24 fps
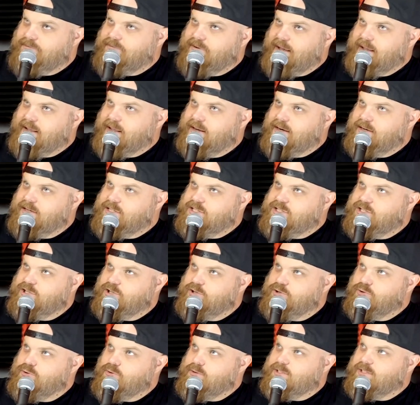If like, I can just
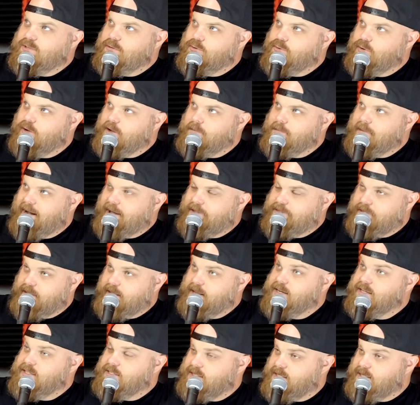do some quick math,
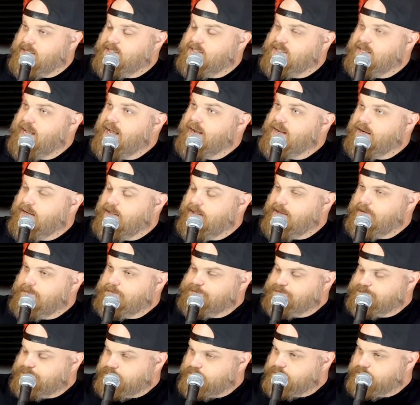it is exactly